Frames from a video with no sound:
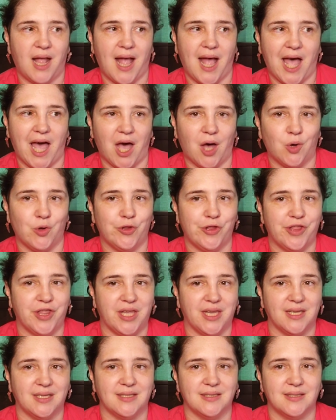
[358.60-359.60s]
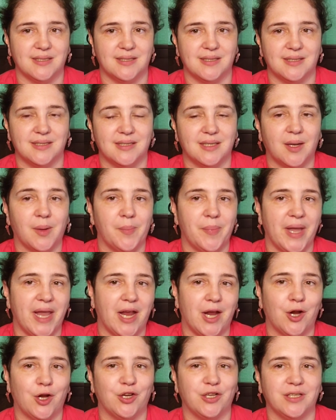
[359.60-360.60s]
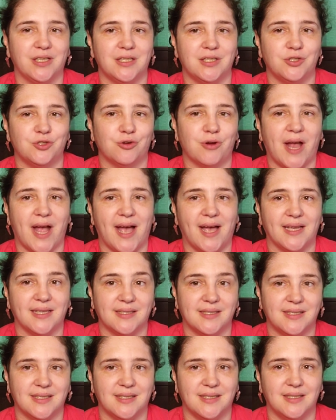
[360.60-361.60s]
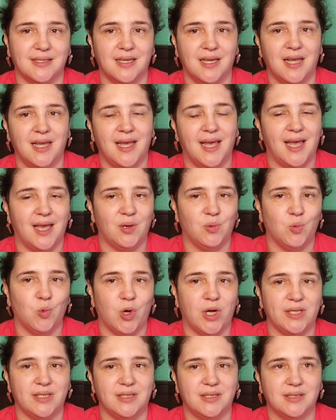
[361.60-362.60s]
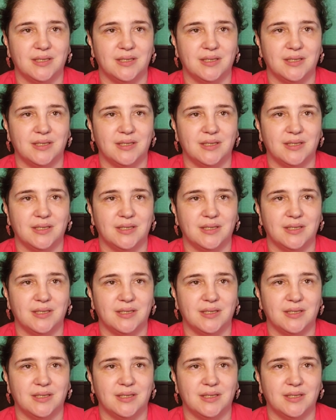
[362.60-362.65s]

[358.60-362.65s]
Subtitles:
how things compare and contrast, and what